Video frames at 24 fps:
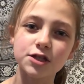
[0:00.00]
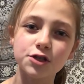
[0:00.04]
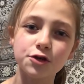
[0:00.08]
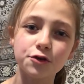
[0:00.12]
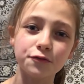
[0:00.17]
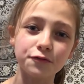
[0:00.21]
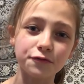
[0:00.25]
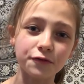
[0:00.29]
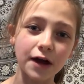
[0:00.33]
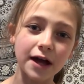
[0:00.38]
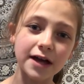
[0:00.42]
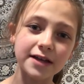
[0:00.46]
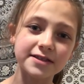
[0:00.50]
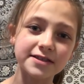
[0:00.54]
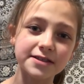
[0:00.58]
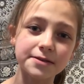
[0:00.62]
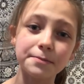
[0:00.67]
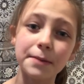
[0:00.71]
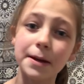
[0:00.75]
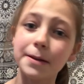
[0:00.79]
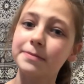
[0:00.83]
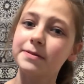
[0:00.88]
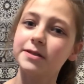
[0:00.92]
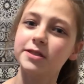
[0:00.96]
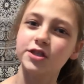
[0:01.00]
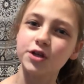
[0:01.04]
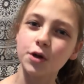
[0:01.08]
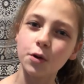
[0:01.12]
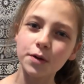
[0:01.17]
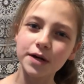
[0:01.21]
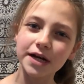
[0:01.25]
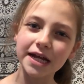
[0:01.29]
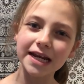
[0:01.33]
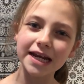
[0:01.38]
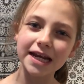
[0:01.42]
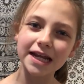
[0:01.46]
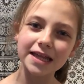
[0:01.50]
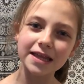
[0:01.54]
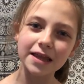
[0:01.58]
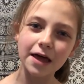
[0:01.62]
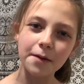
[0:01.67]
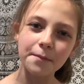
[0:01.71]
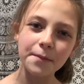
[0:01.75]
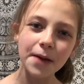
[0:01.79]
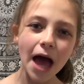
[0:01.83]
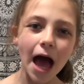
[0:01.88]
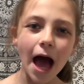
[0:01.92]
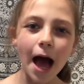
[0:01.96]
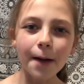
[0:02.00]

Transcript: to friends and maybe donating them,